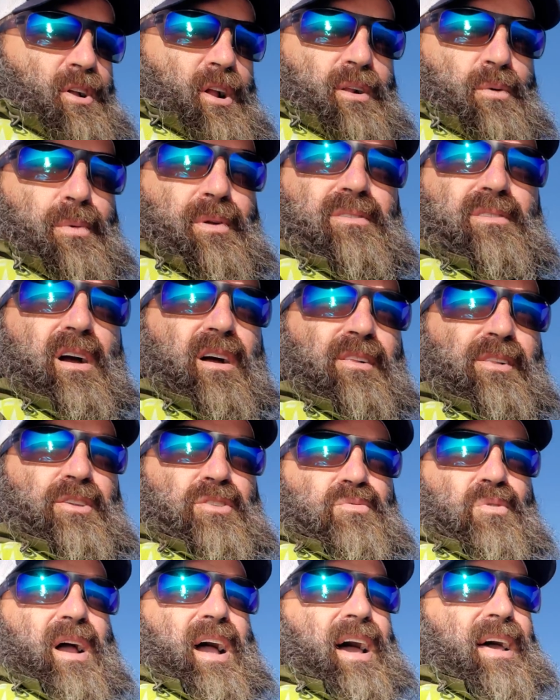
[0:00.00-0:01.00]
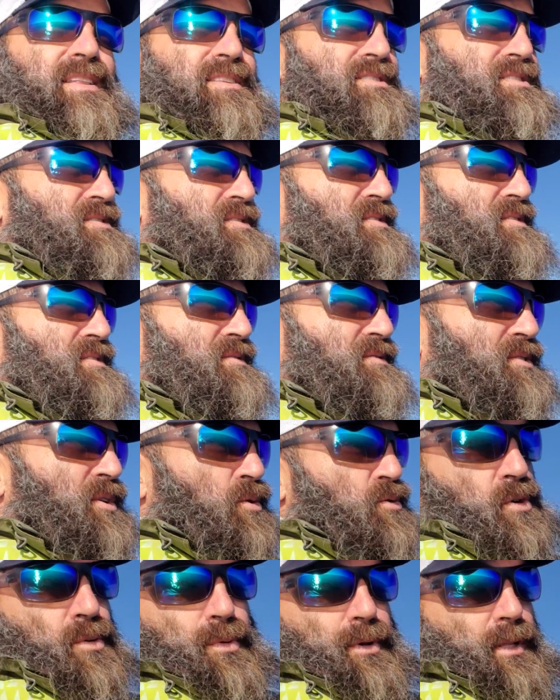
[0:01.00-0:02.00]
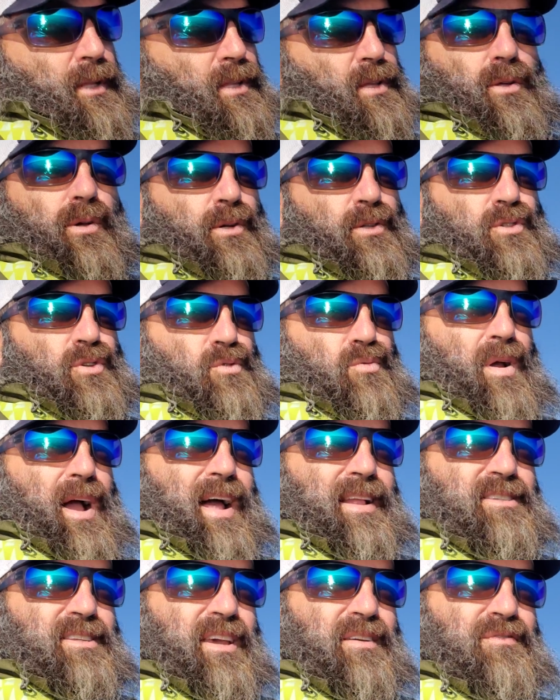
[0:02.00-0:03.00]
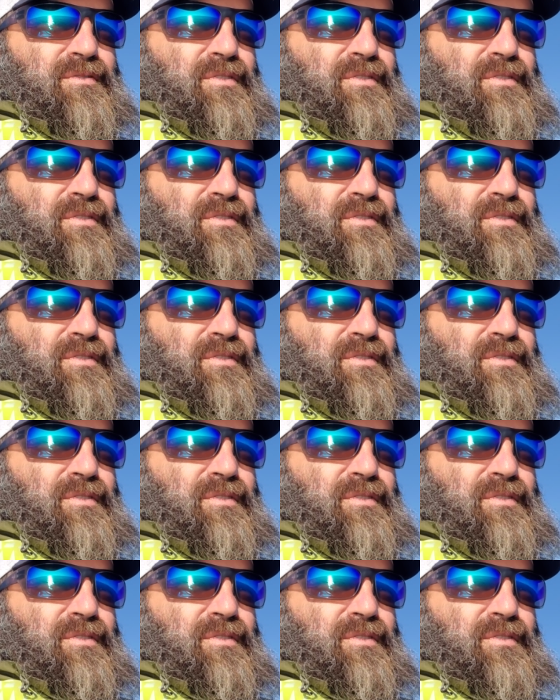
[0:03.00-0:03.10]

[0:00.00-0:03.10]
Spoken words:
started with Douglas rods, those are really the only 2 rods I